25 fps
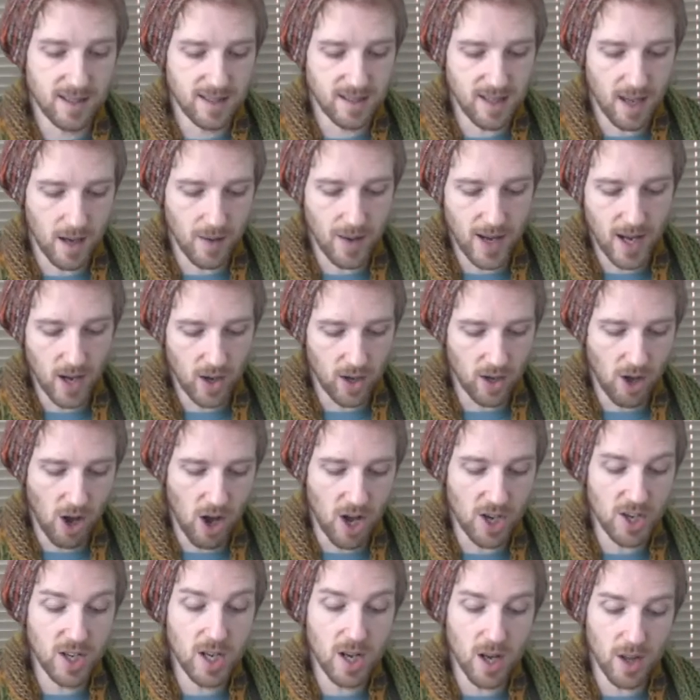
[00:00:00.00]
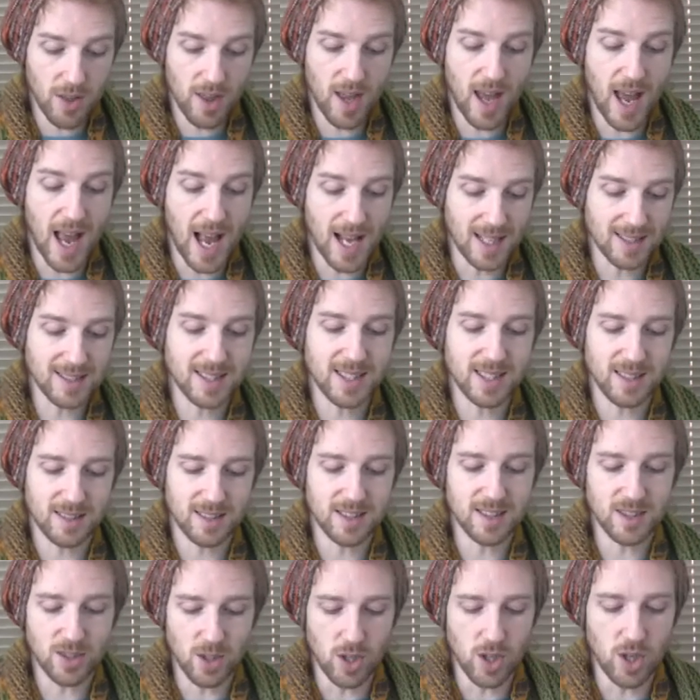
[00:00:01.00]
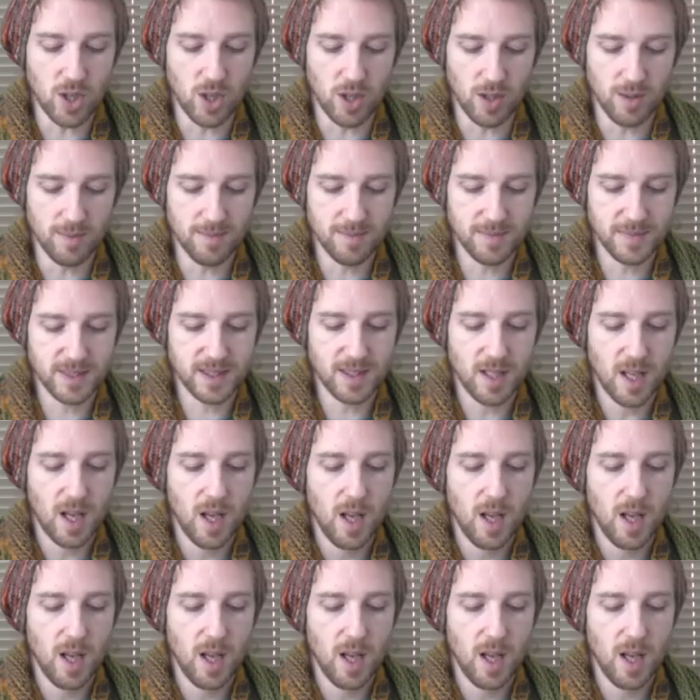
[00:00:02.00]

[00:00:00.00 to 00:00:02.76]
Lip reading: So I got another Ascent Storms,